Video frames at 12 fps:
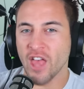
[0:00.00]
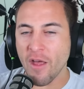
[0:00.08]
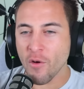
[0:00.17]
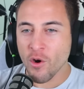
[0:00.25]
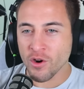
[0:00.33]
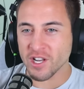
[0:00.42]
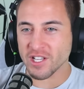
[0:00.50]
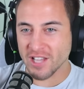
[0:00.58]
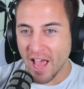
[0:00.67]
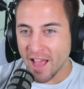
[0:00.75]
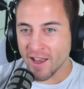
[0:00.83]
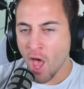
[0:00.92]
They ruined his
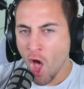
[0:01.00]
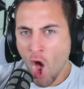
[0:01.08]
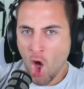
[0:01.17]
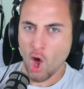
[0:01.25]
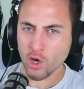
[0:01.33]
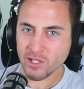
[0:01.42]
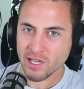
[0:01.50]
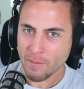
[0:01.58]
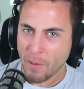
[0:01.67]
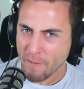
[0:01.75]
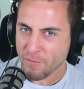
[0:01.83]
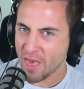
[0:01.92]
gun! Who's gonna pay for